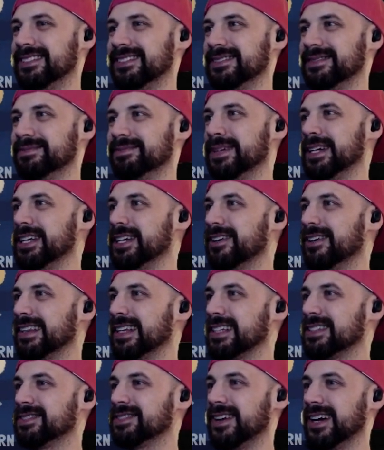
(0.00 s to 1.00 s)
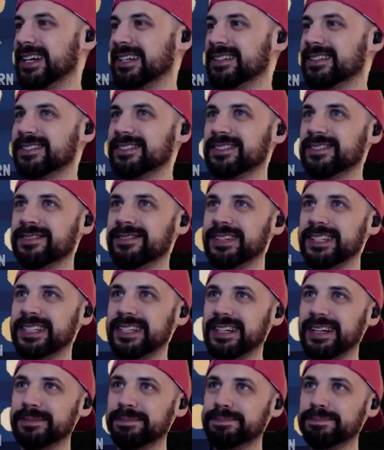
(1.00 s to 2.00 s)
But you know what? That's fine. We did
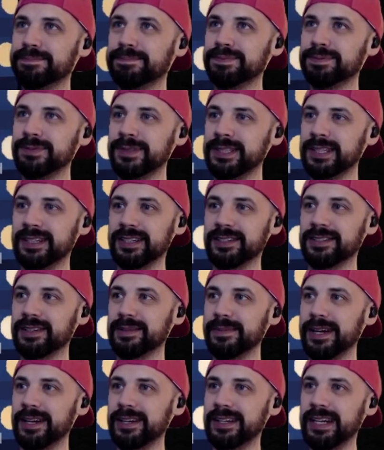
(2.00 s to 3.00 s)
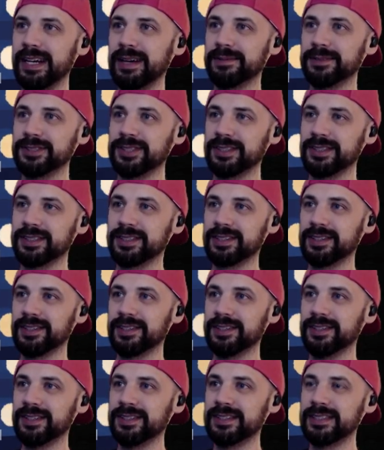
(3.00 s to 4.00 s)
a good amount of damage on this
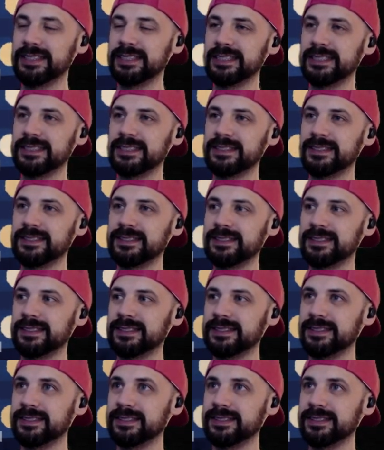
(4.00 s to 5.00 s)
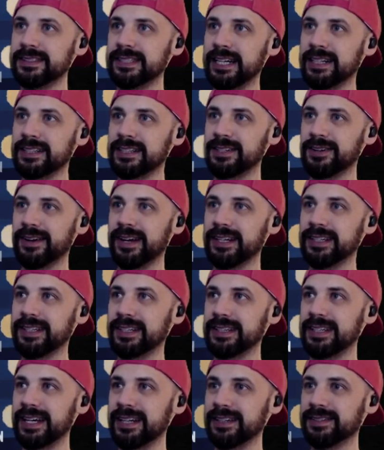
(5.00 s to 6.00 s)
girl. Yeah, let's go ahead and
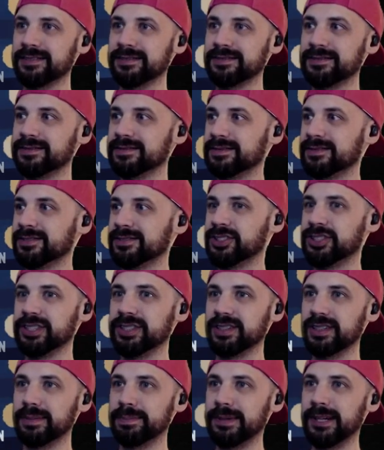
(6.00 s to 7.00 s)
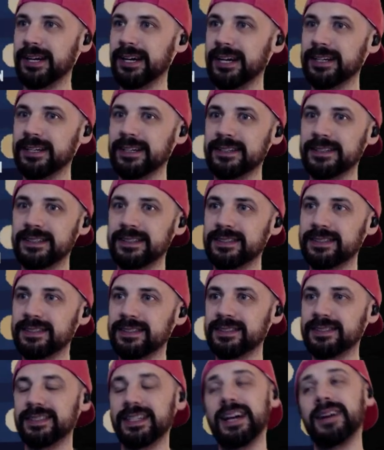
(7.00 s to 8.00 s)
get that shield applied.
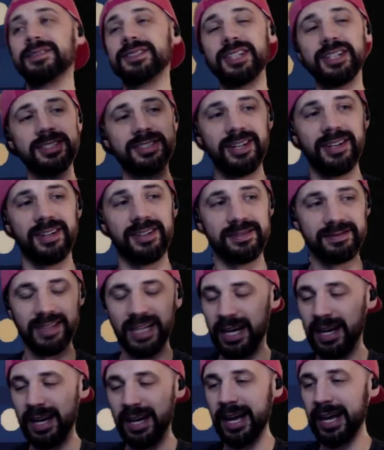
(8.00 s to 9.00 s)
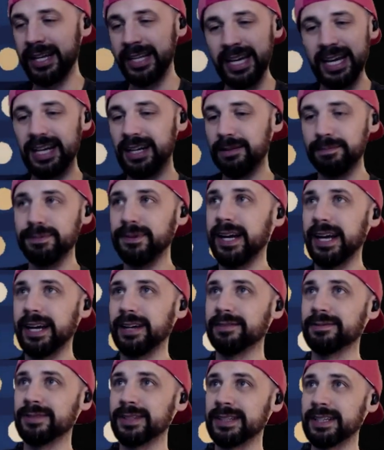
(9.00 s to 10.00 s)
That was a good turn. I can't
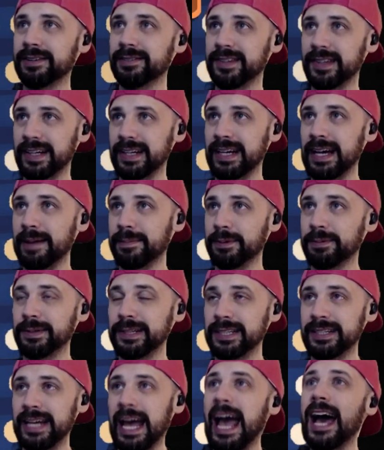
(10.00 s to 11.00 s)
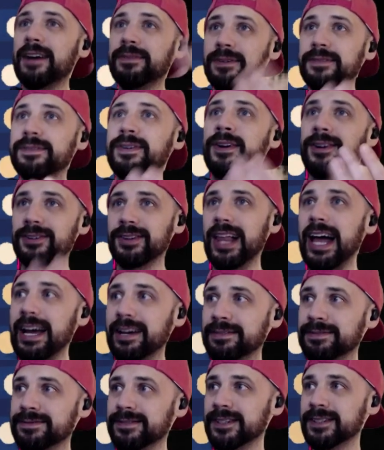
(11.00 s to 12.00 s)
complain with everything that happened. We did half of her
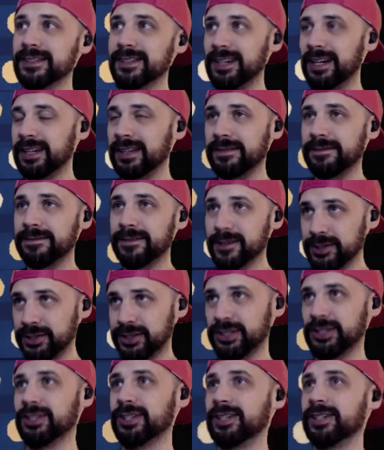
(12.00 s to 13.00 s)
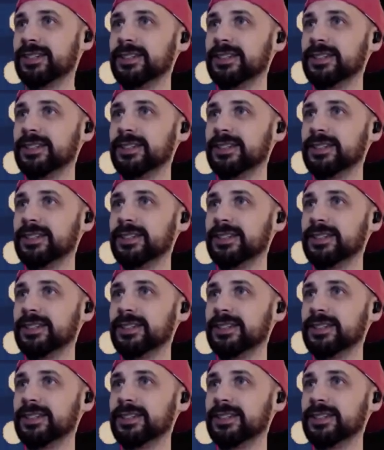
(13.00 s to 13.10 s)
life on the first turn.